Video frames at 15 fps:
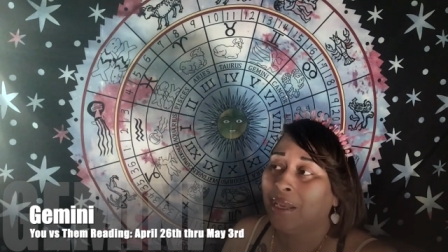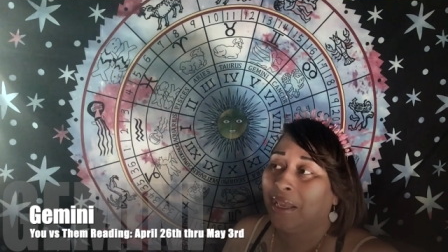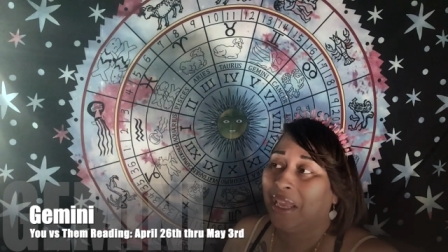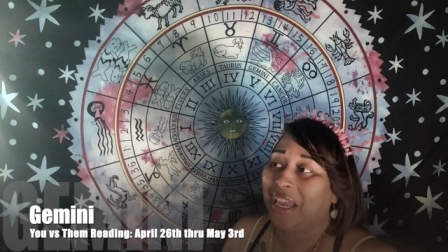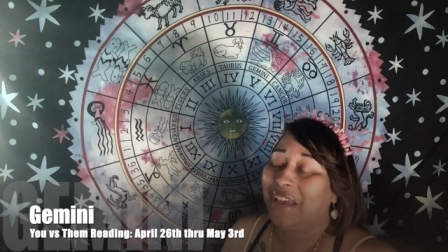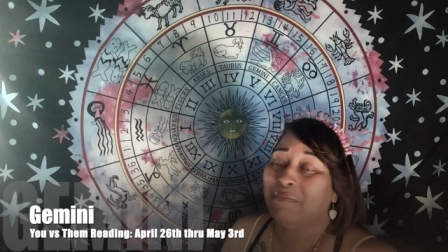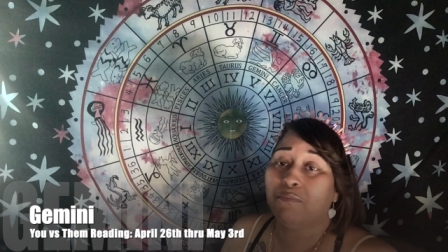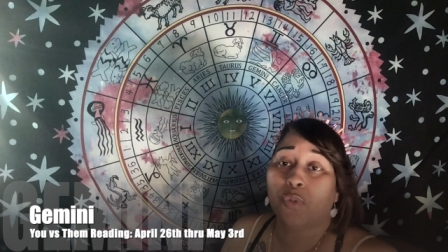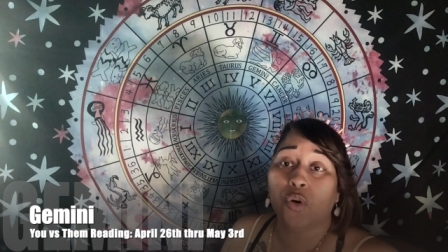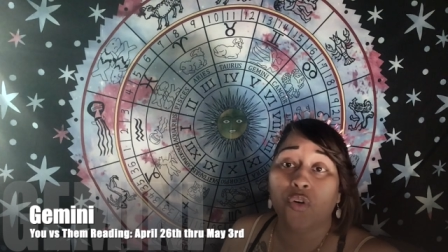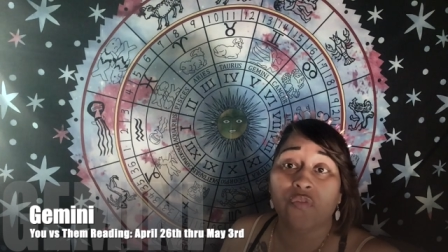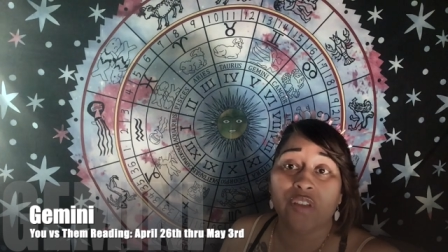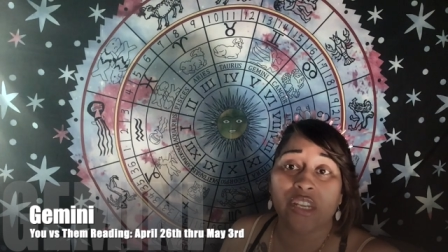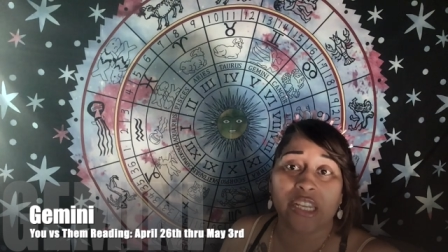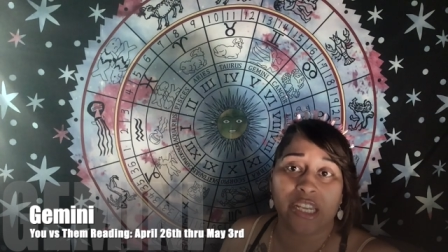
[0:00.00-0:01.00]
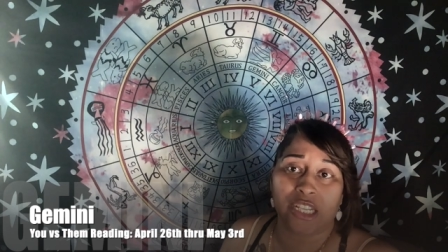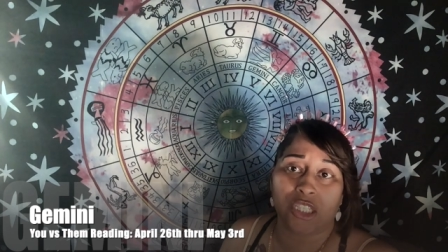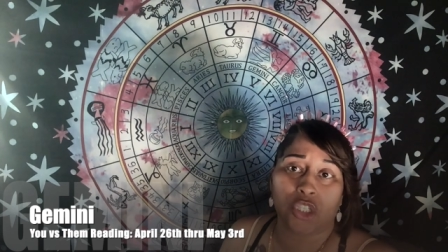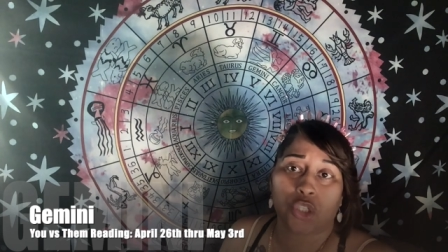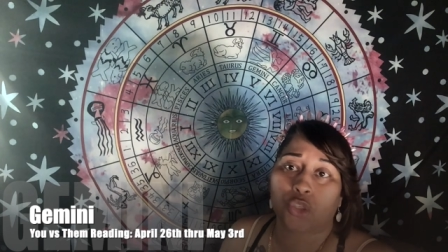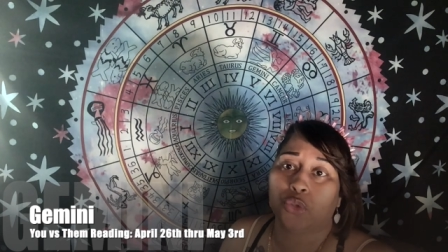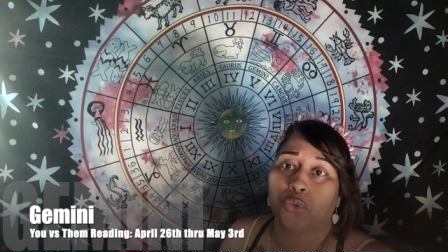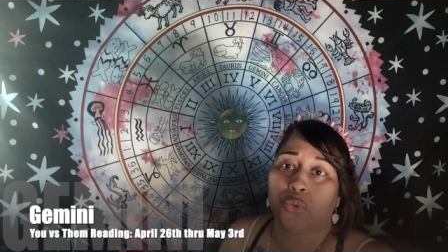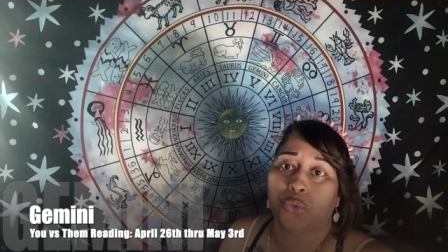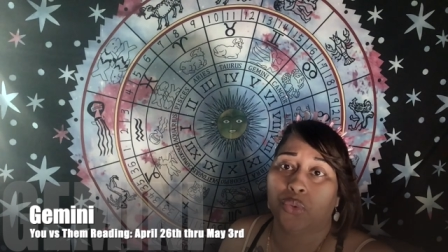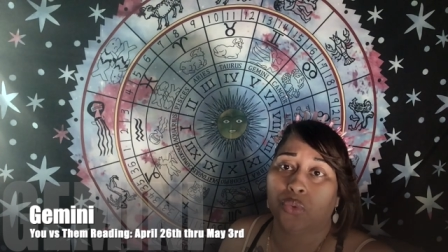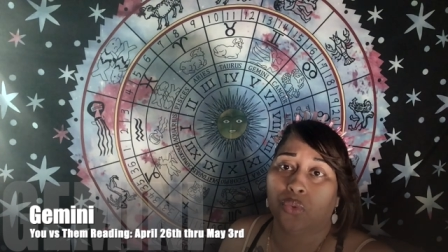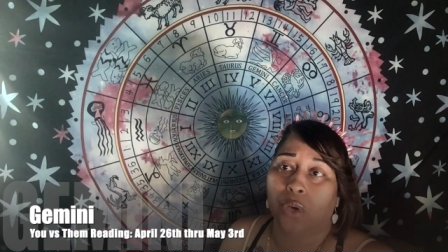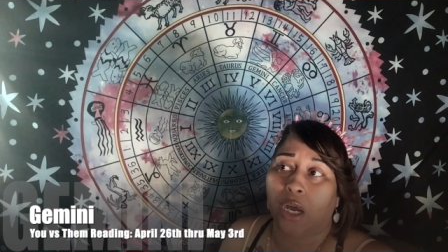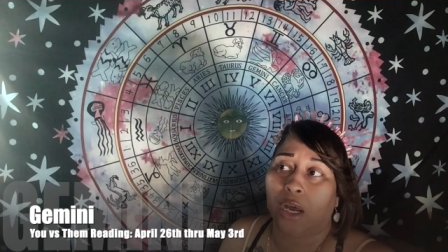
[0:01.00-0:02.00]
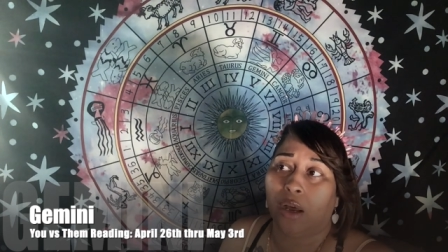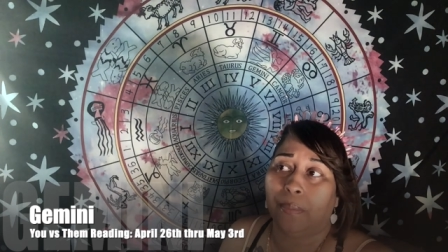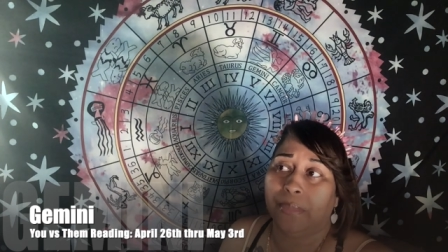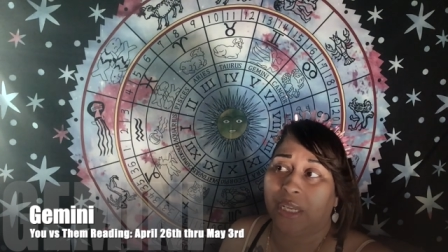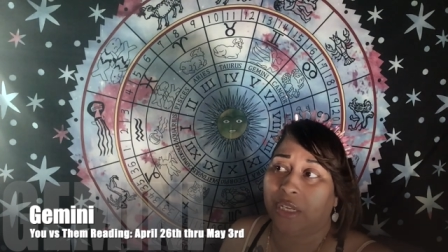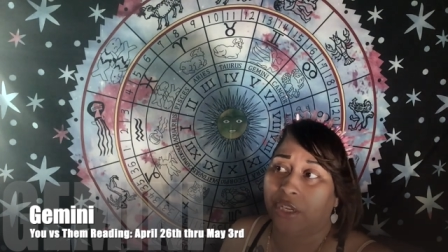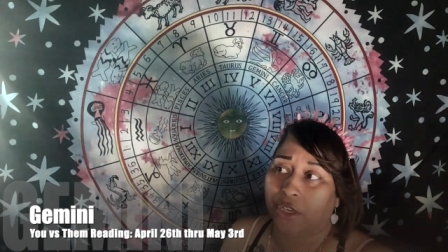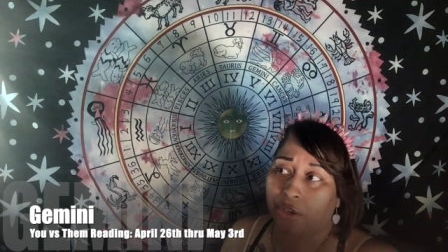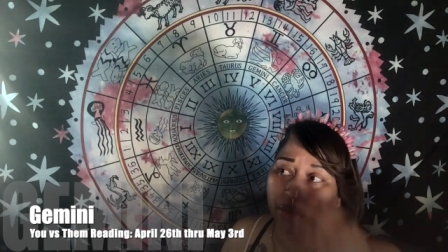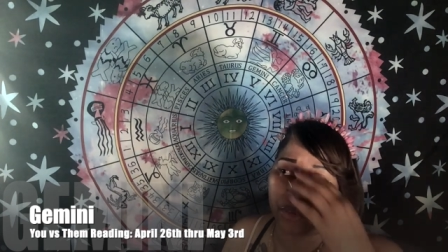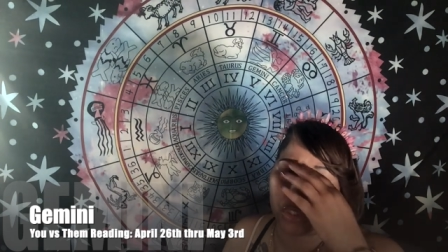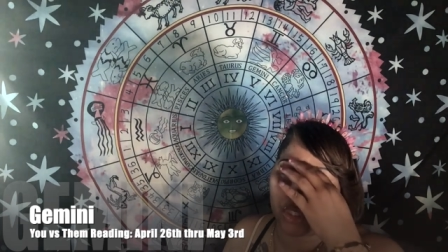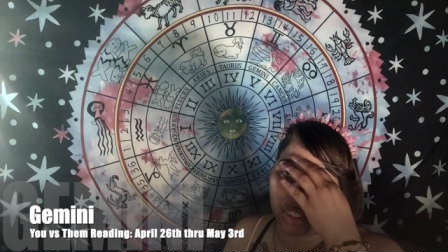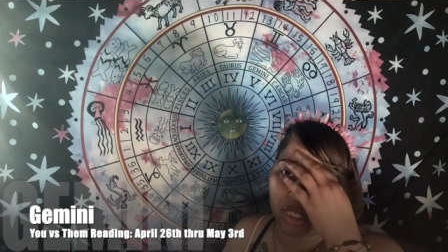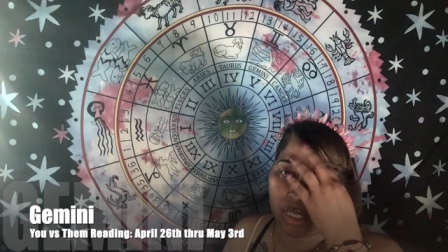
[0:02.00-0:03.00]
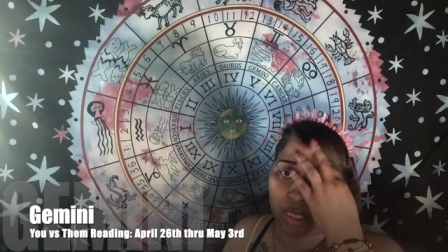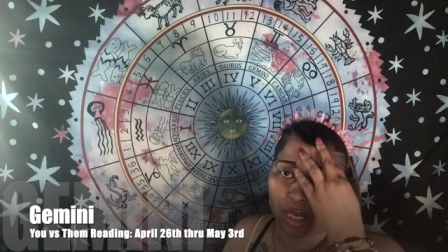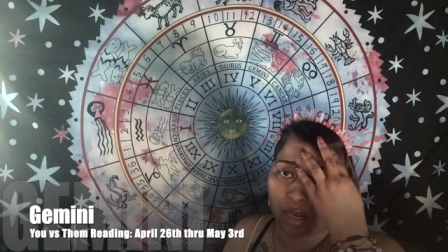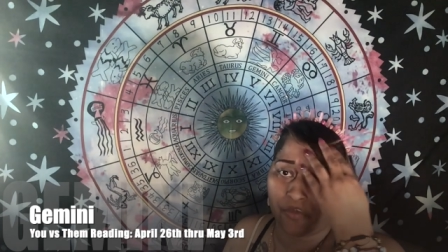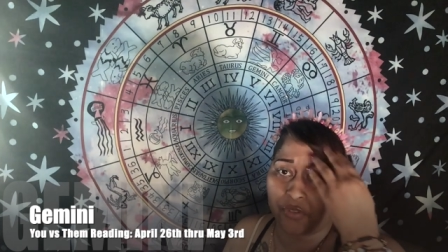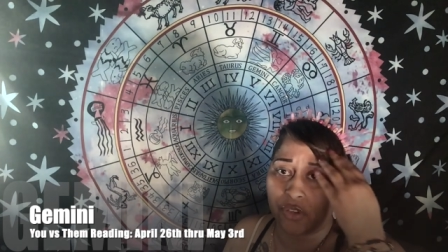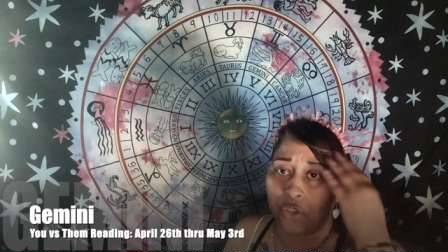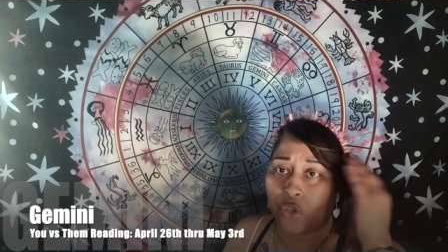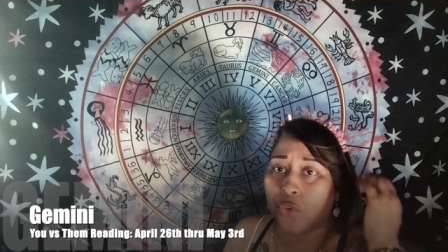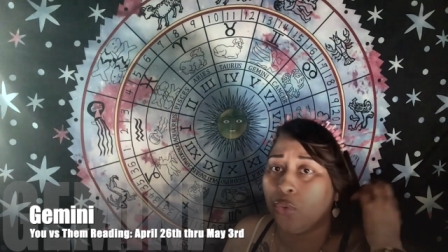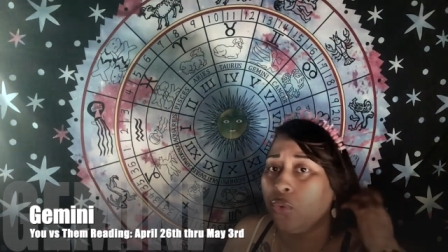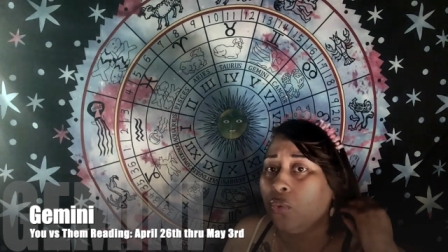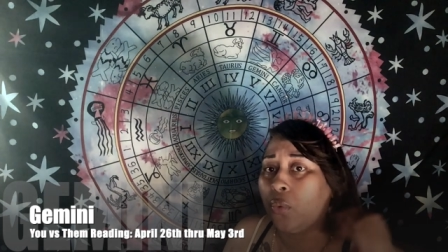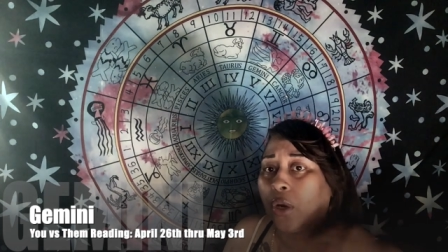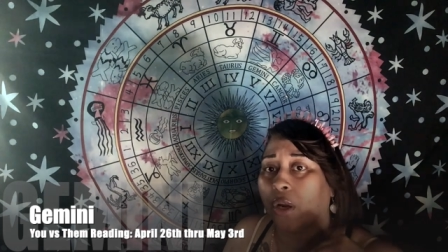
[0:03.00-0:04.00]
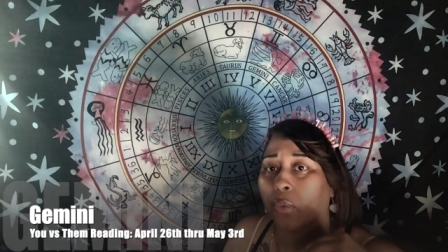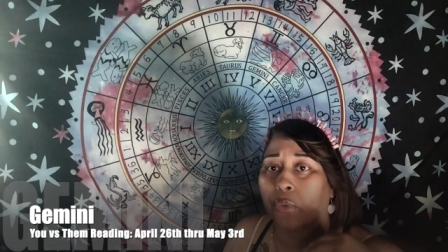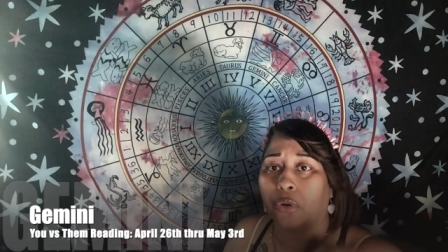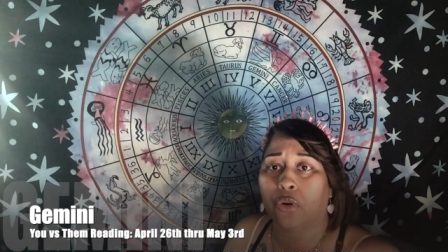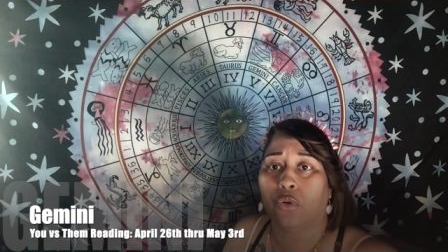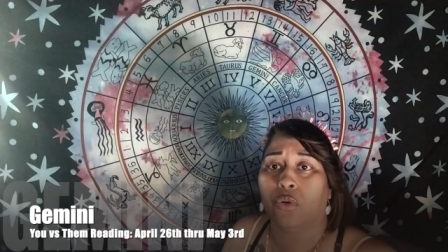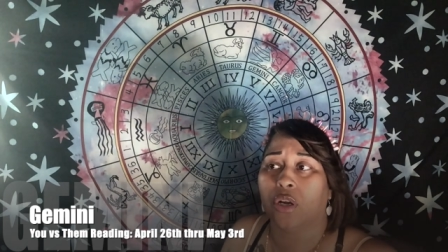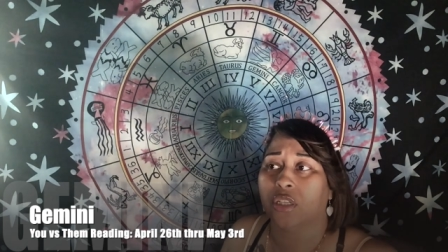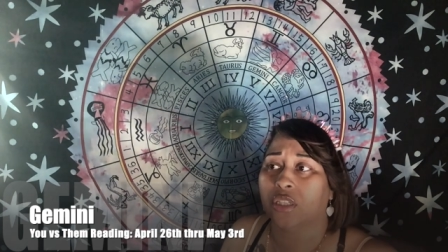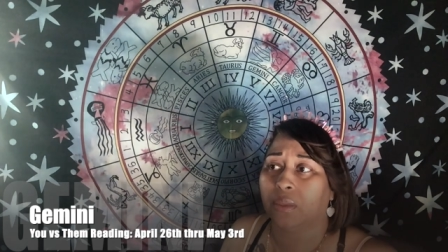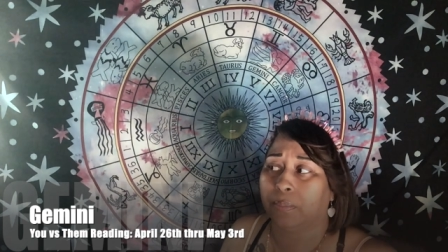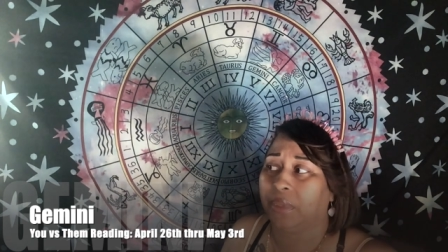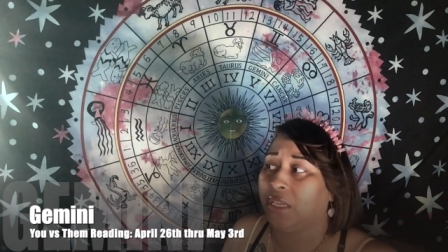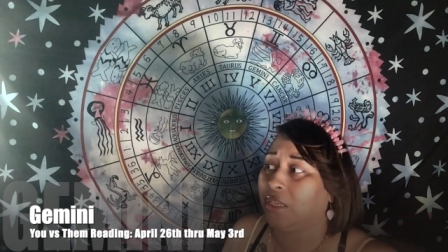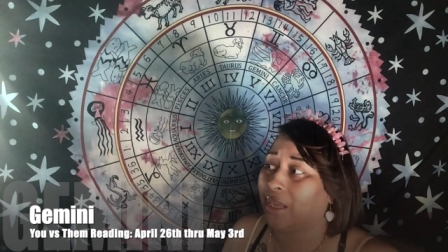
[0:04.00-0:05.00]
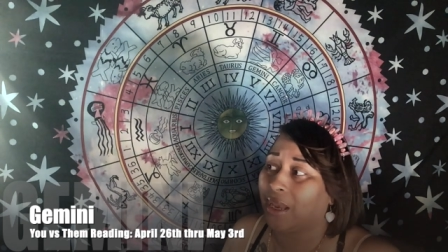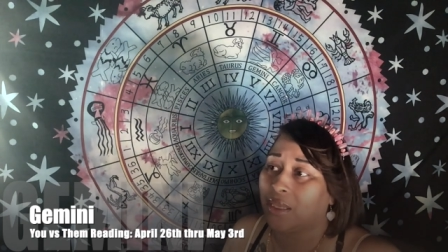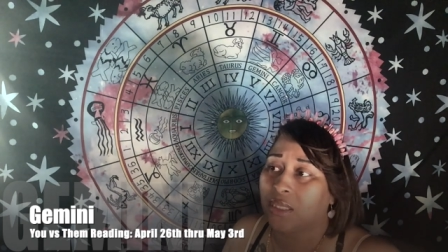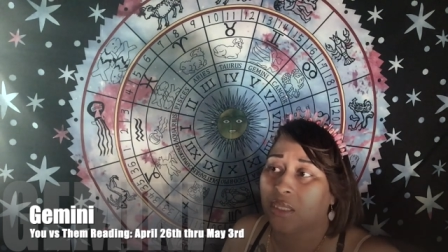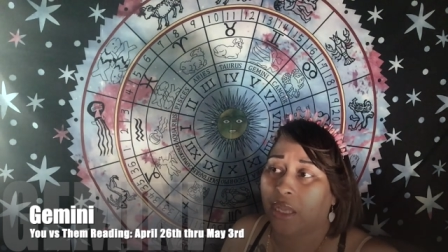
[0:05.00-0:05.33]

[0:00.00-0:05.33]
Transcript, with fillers: and moving into um, an energy of you where we're going to be. Yes,